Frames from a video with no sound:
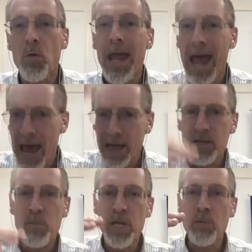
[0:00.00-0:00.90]
we
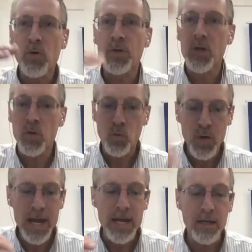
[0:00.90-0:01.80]
asked people to
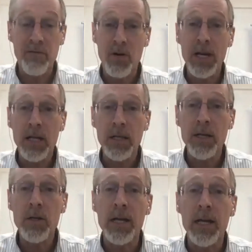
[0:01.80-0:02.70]
rate very
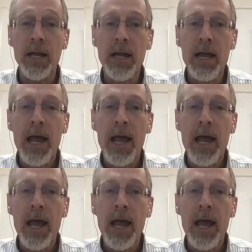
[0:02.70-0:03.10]
clearly